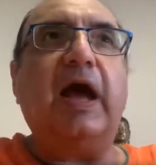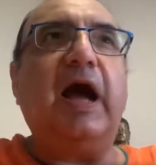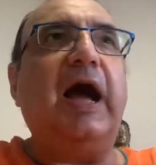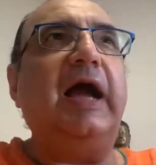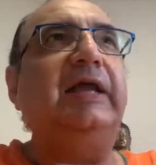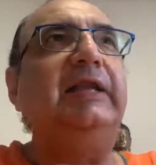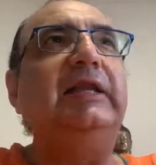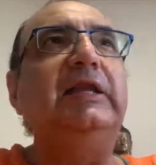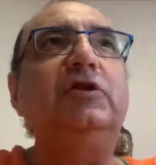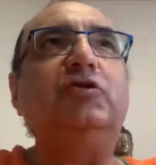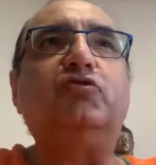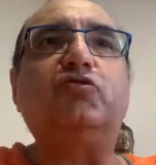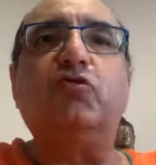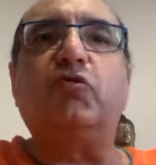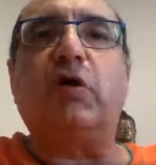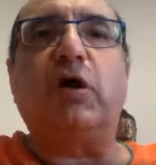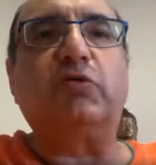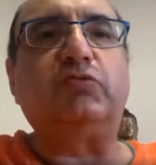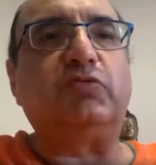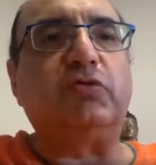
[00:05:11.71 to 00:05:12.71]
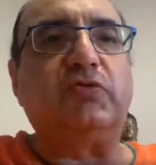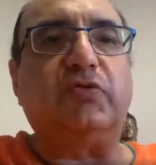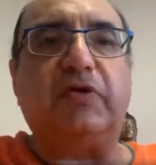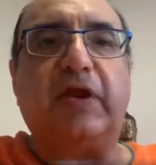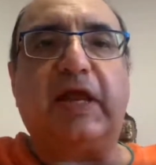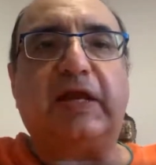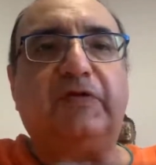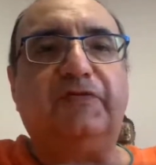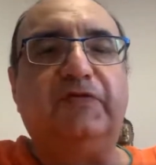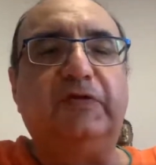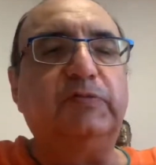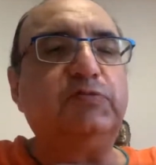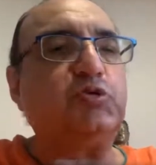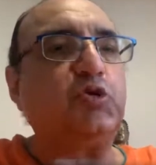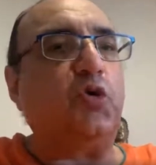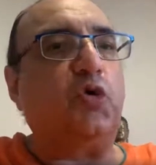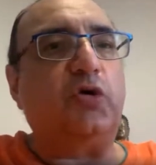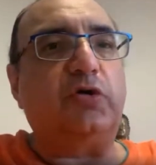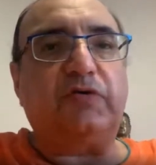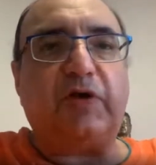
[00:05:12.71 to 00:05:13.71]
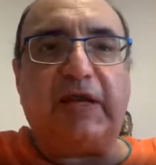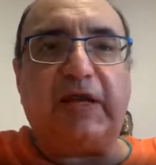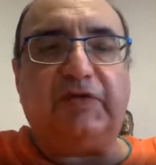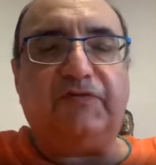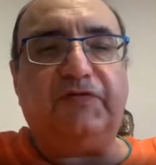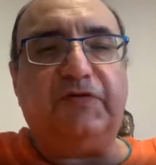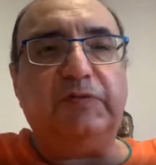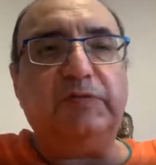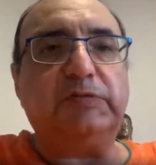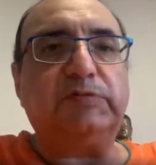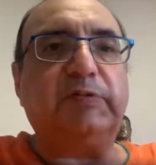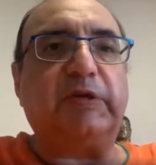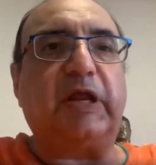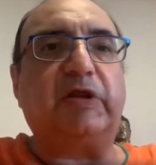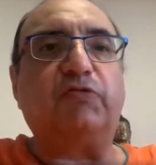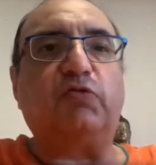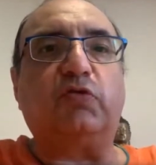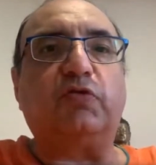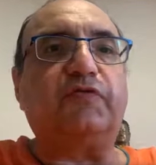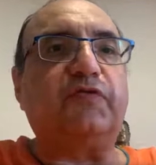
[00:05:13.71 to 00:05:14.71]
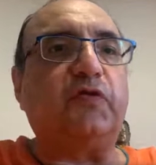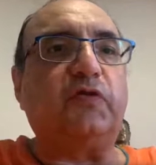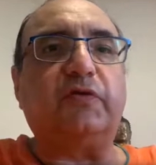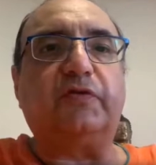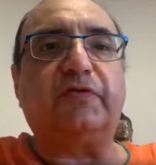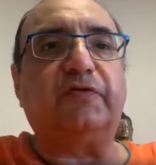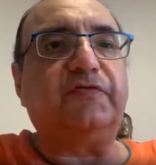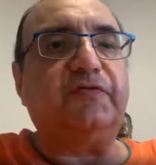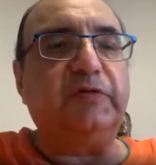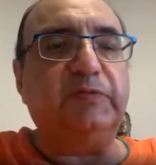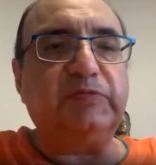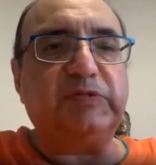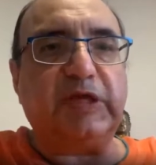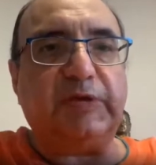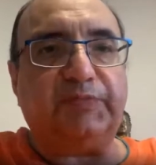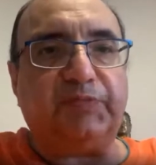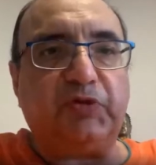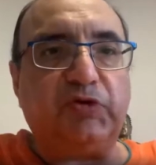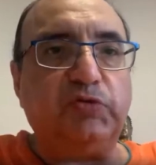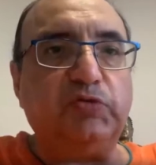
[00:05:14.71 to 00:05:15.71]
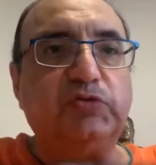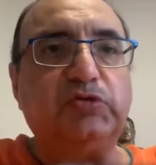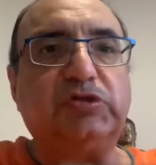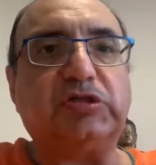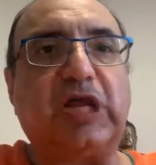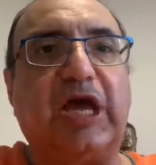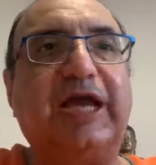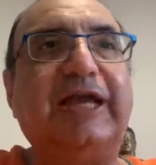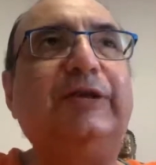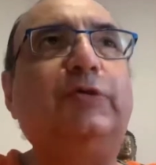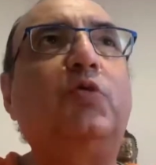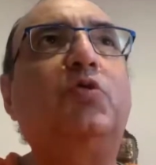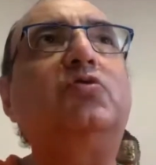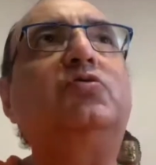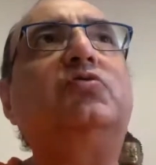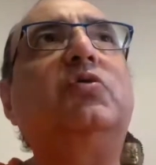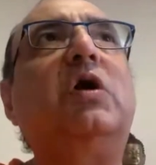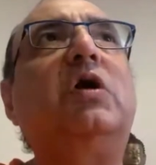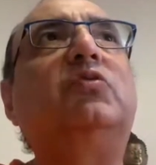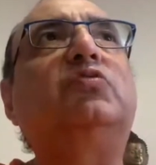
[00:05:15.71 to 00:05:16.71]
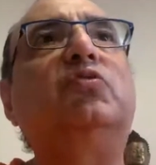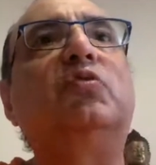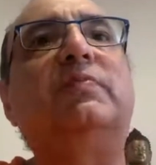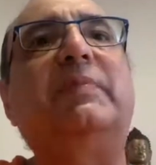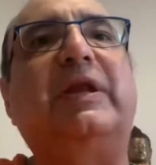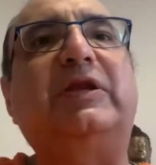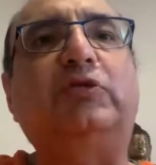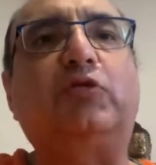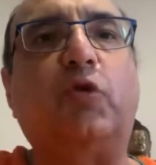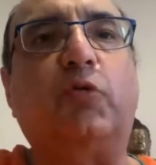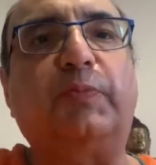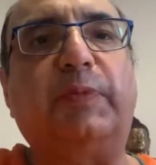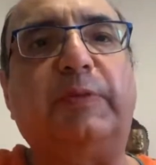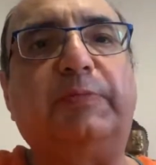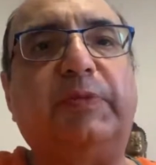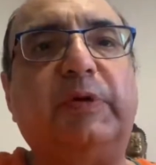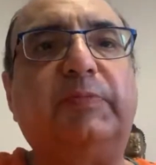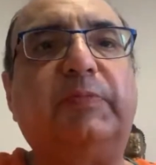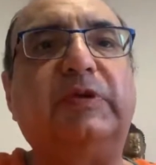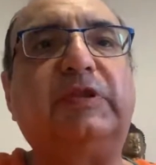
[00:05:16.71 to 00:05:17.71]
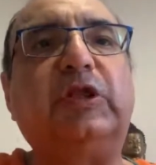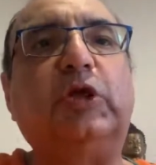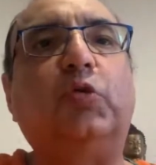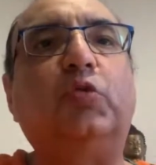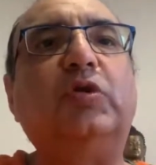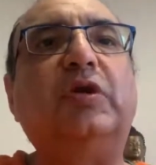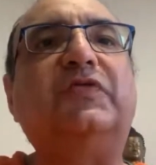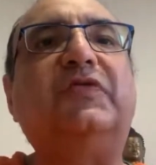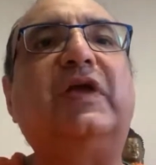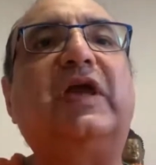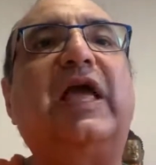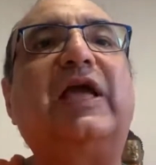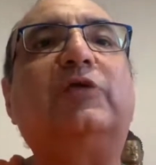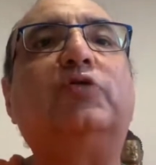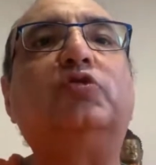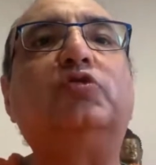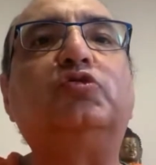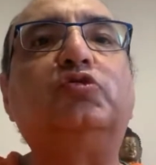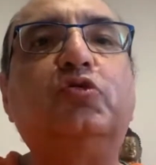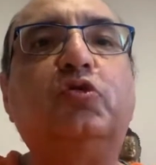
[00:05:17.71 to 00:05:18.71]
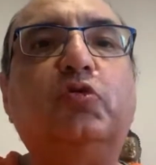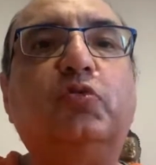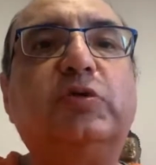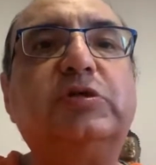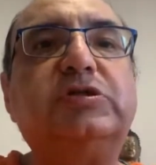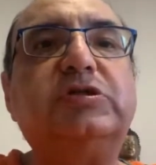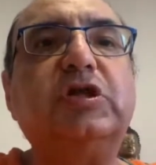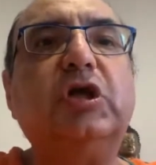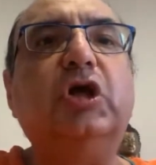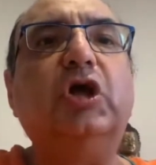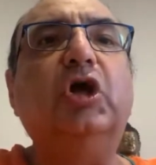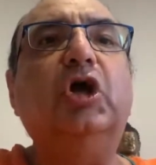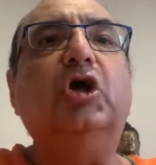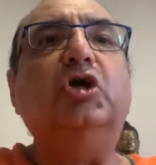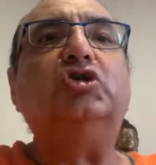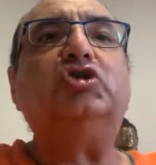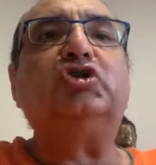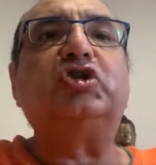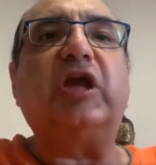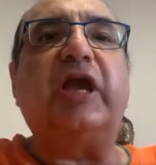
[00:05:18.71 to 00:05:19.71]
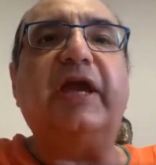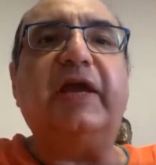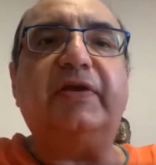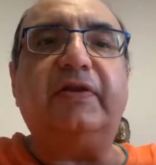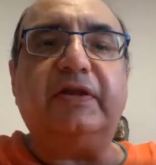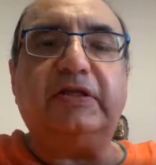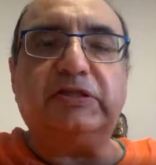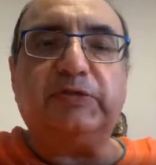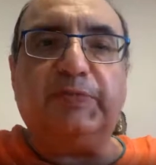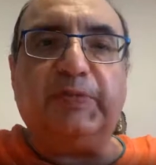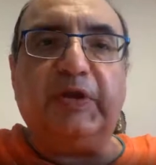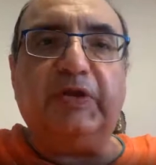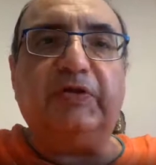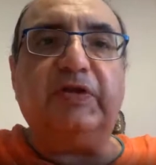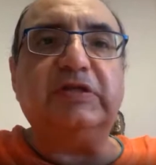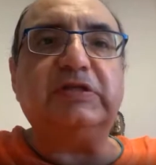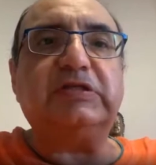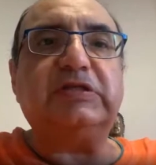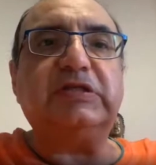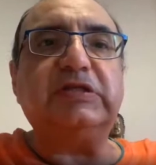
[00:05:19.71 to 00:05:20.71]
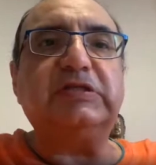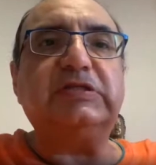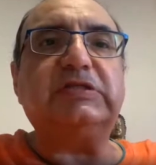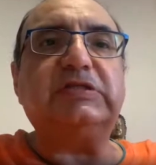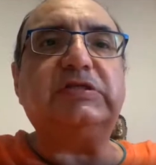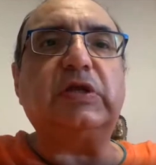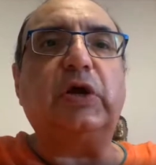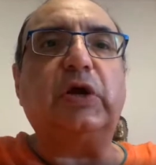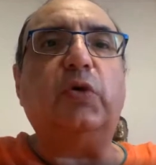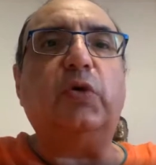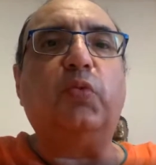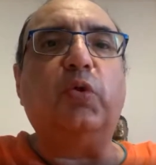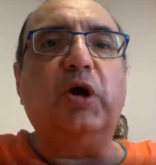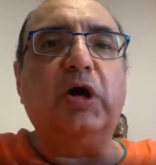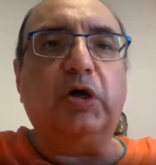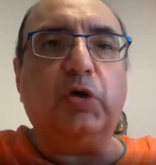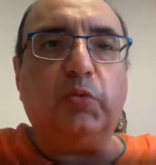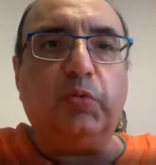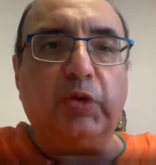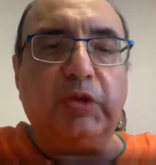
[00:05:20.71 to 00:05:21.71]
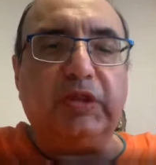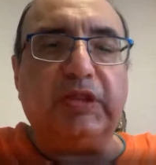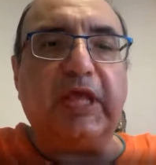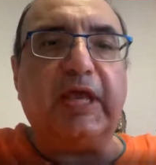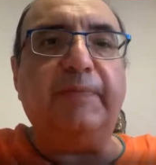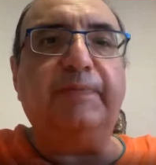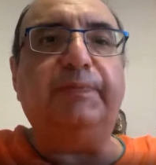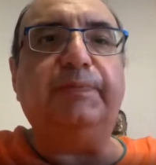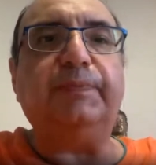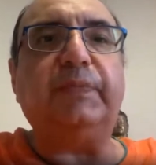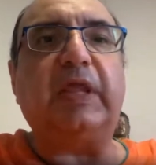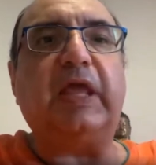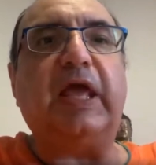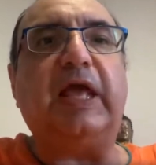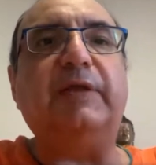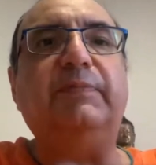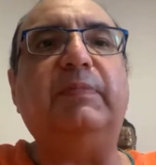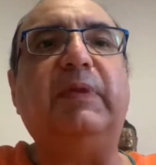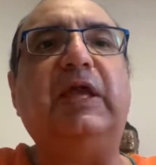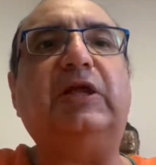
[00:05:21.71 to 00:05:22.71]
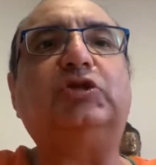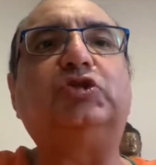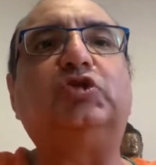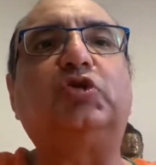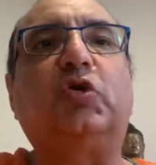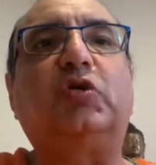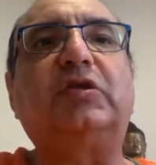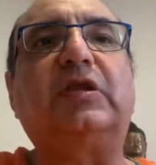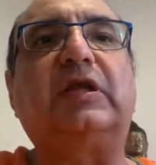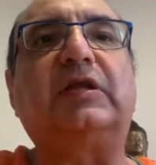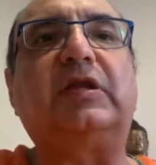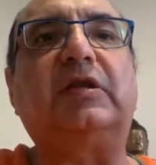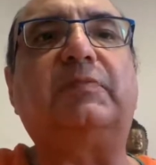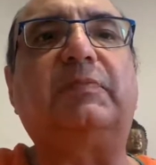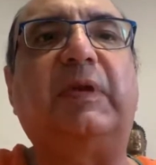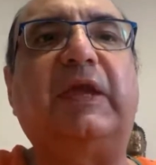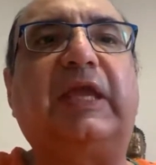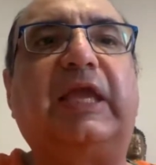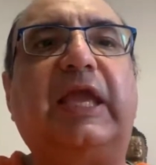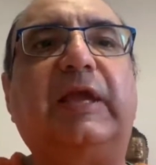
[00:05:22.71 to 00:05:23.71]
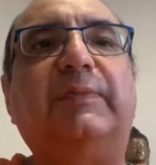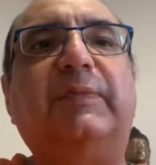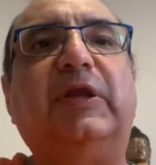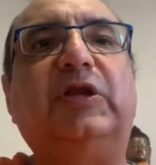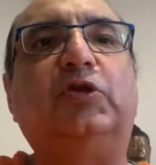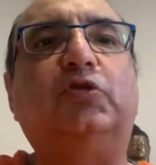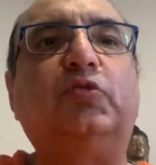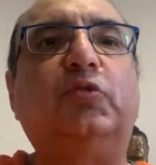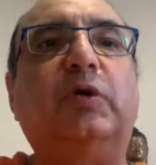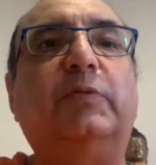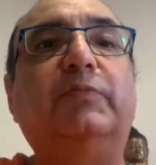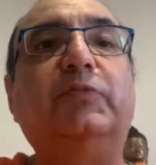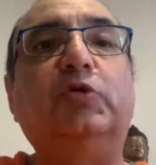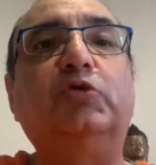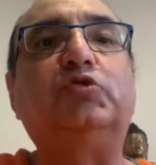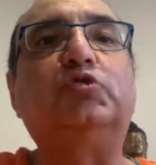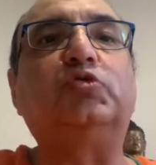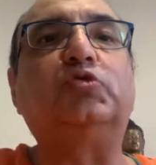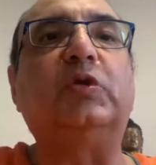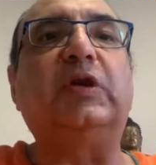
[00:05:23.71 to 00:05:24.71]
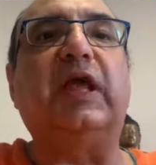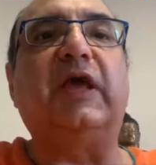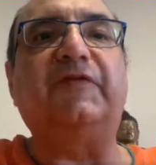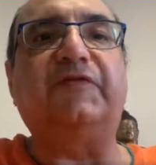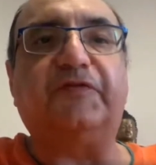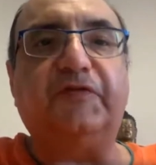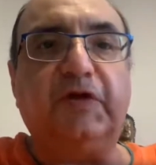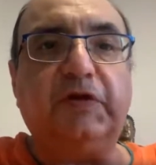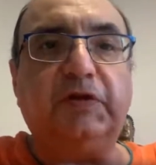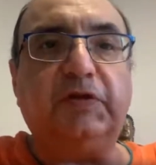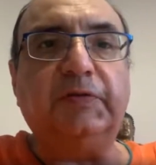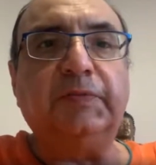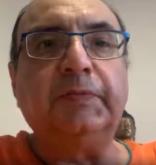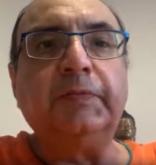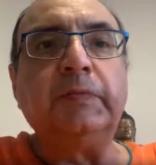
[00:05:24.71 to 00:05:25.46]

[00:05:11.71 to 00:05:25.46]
I didn't know how to direct films or write films, but I wrote four of the films I produced. I don't know how to mentor people, but the only thing I could do was share experiences, work with them, and make sure that it became into a mutual effort.